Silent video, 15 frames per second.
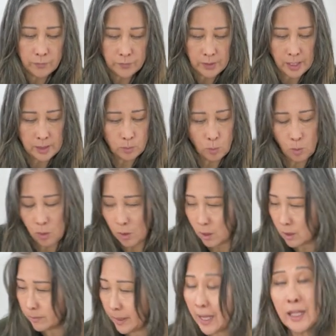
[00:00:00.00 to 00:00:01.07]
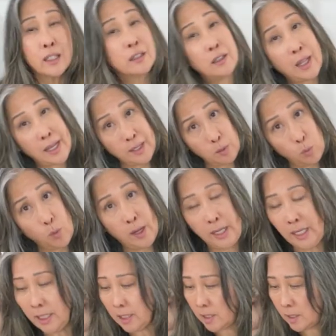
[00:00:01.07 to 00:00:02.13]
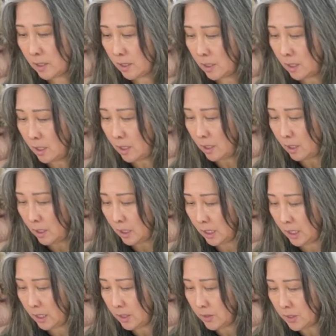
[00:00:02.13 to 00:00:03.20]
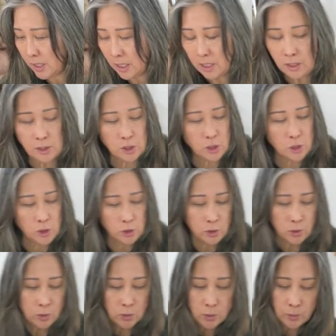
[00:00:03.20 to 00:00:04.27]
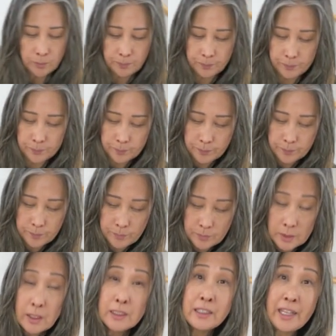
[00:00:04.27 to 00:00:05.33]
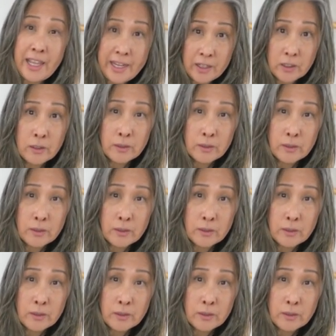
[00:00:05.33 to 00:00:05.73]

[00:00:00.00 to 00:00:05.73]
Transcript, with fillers: and warm and lightweight, easy to layer.